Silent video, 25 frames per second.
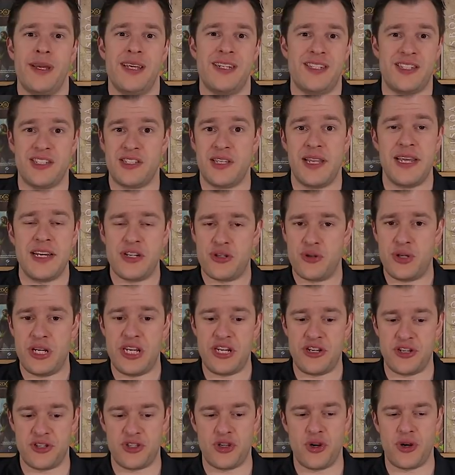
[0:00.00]
It just
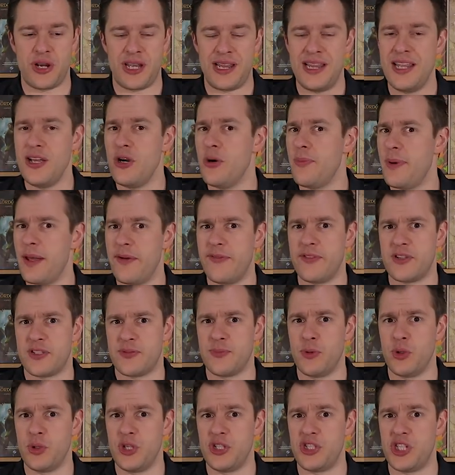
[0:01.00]
literally just took a little bit of a
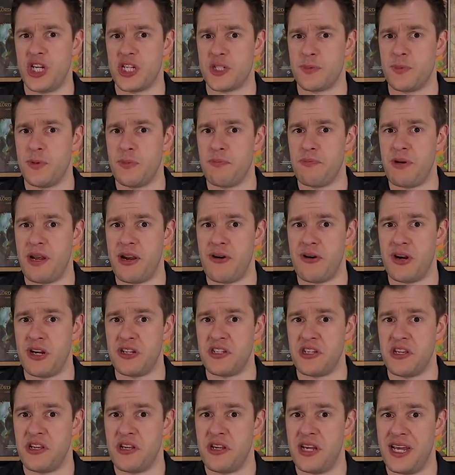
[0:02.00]
small adjustment
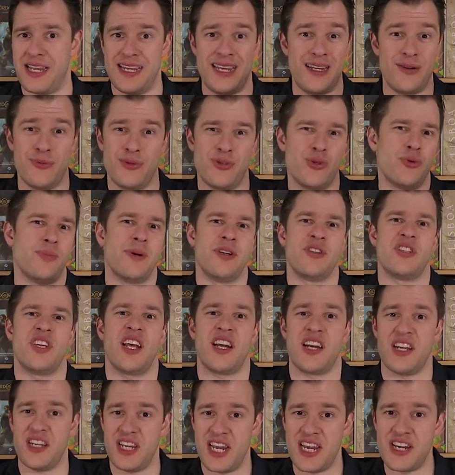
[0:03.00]
period, and then it was almost
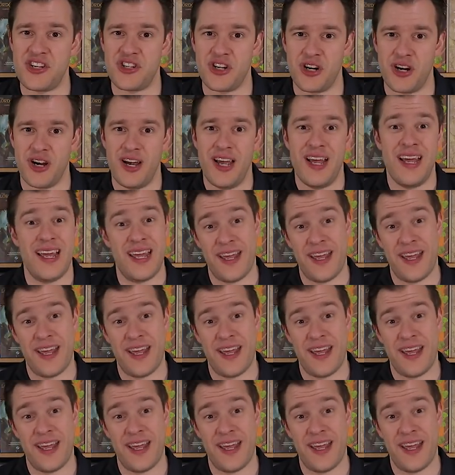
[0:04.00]
second nature.